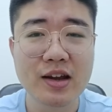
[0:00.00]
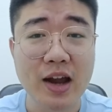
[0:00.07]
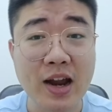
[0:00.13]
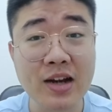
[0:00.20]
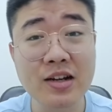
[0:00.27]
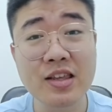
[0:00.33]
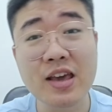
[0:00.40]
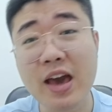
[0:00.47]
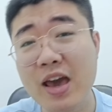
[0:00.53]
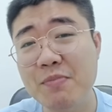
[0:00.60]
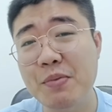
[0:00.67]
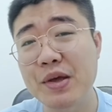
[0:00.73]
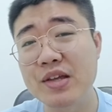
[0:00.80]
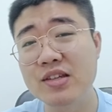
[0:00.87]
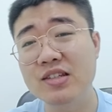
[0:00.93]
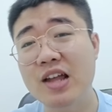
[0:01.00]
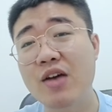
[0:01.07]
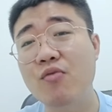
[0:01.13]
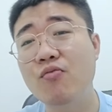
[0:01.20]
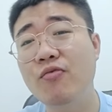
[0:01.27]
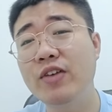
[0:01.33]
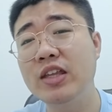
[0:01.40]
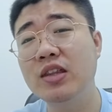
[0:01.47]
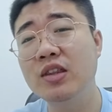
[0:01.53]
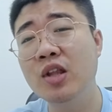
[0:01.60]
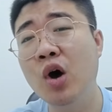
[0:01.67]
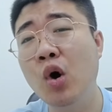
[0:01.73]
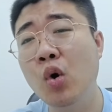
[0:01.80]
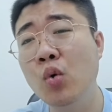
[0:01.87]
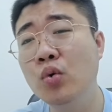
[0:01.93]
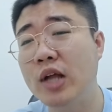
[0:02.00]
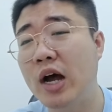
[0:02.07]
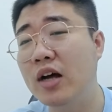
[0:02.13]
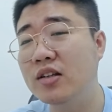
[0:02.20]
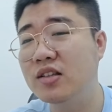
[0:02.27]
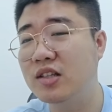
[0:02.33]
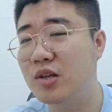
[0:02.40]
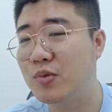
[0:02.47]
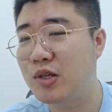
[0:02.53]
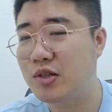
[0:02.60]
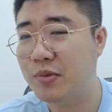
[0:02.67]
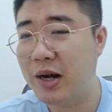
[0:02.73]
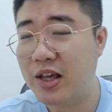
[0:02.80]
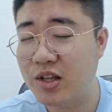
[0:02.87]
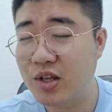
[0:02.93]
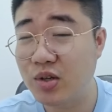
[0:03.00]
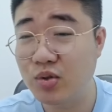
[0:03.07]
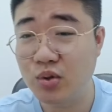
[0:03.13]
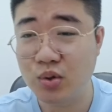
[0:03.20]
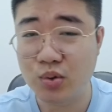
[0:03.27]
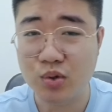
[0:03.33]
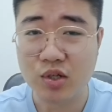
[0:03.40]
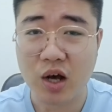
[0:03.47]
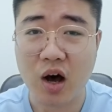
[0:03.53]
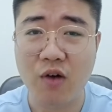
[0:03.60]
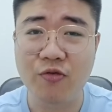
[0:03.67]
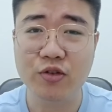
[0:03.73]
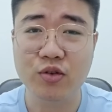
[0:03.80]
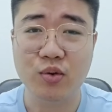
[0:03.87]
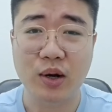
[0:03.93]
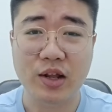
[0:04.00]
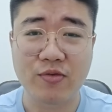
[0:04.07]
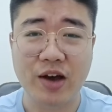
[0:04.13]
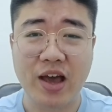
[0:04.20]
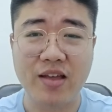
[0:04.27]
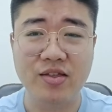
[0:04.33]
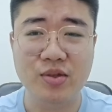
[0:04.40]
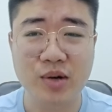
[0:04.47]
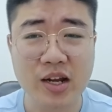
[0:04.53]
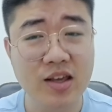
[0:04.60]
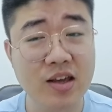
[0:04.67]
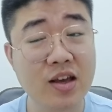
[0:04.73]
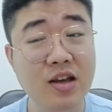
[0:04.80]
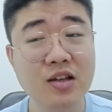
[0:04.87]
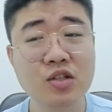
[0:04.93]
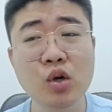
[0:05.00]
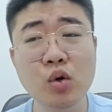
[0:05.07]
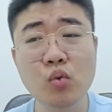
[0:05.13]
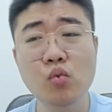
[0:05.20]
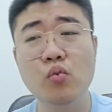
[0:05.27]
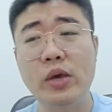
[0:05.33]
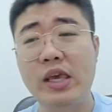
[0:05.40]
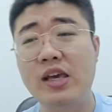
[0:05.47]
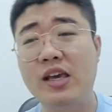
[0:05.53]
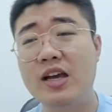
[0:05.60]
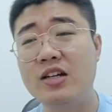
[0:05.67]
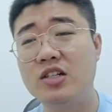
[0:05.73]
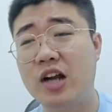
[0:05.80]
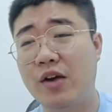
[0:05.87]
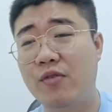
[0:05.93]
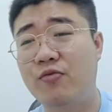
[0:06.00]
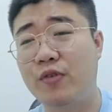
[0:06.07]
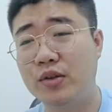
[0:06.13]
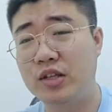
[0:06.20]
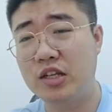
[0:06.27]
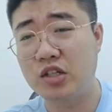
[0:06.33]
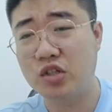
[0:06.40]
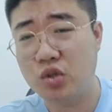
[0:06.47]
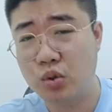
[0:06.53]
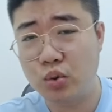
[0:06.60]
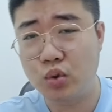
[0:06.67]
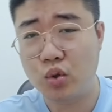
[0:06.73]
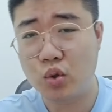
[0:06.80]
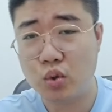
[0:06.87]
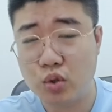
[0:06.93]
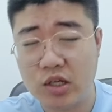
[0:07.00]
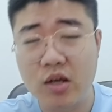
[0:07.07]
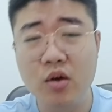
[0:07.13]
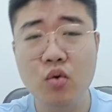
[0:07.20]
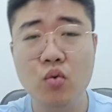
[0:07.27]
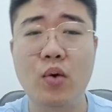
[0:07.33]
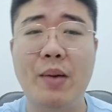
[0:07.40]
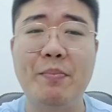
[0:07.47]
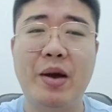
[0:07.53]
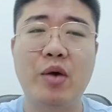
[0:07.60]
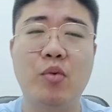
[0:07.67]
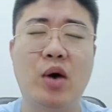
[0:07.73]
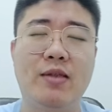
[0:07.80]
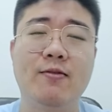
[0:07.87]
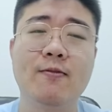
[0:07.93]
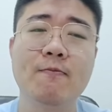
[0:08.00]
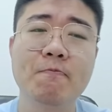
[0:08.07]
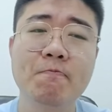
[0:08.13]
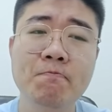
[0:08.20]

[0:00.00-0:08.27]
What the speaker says: And it happens that we know the divisibility rules of 25 and 3, so we can check for these two rules one by one.